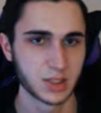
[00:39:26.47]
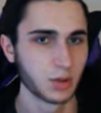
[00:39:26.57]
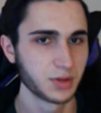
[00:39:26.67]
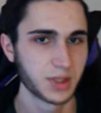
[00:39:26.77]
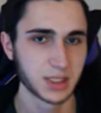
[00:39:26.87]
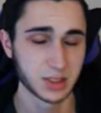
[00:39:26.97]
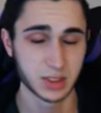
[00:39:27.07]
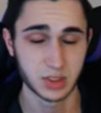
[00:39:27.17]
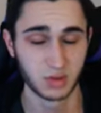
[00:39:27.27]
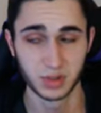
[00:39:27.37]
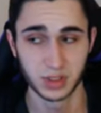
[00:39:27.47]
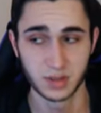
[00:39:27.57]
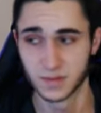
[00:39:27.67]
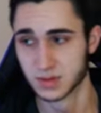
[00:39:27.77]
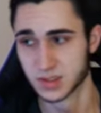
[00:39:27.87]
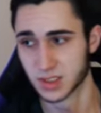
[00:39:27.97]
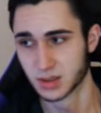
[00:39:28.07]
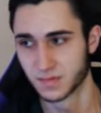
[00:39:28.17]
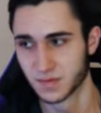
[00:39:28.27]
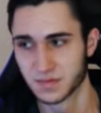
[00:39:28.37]
whole thing is extremely
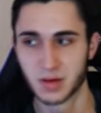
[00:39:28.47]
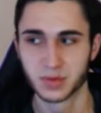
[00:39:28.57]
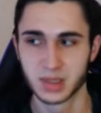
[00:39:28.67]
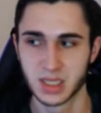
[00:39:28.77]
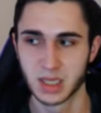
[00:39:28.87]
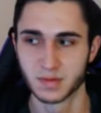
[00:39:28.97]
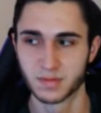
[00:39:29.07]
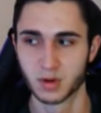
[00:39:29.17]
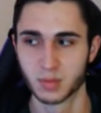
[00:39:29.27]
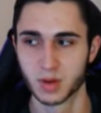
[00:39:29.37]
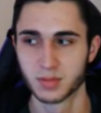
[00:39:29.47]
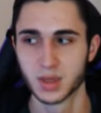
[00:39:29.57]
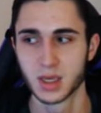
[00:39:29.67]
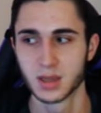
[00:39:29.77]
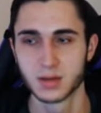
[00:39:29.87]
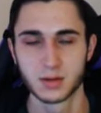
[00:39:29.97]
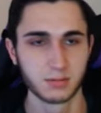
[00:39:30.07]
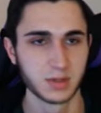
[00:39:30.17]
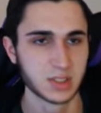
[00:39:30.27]
confusing if you've never played the game before, but we